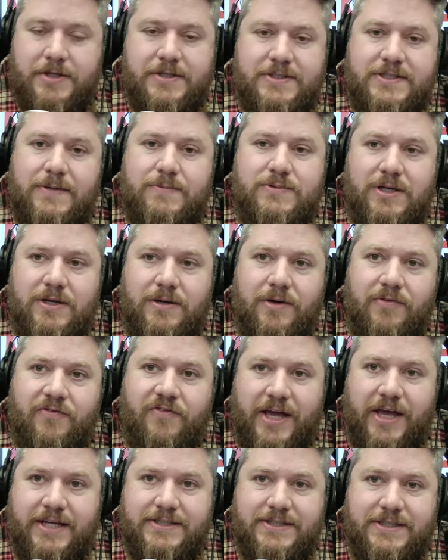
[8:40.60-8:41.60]
seems to
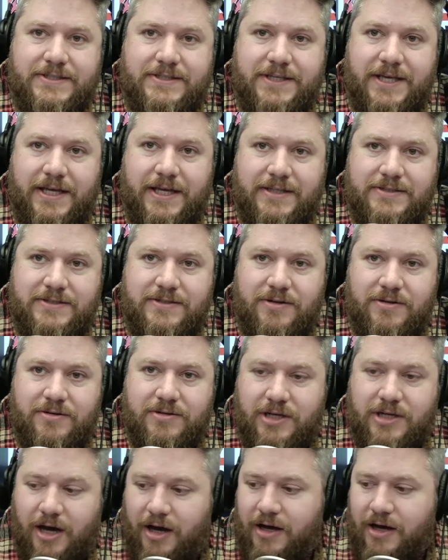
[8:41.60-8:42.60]
faze these kids.
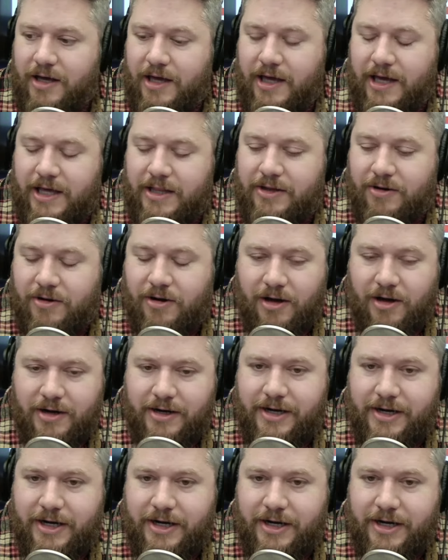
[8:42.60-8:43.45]
They're young, and they're hungry.